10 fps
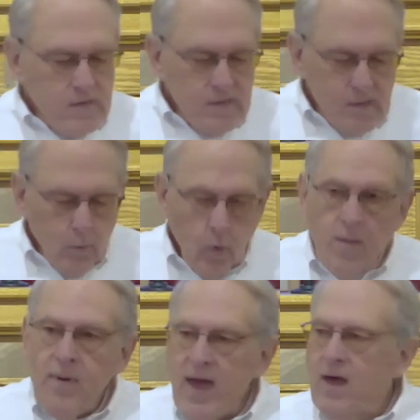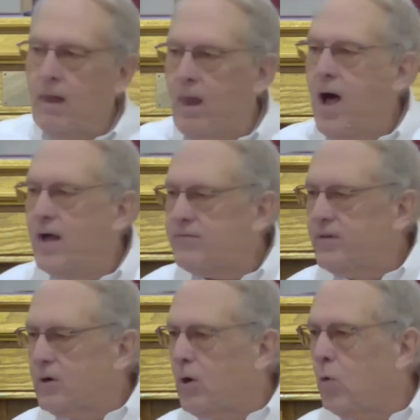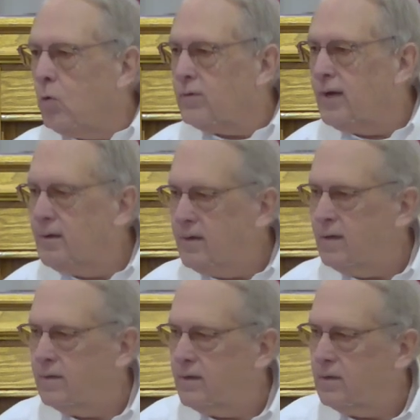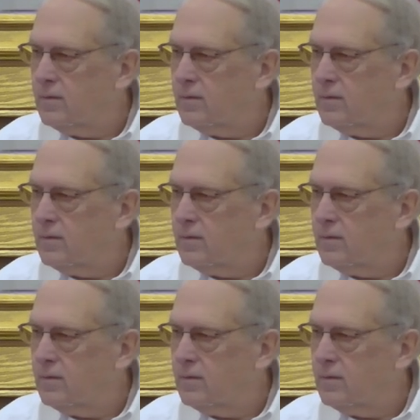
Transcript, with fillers: We pay a lot for gold down here, don't we?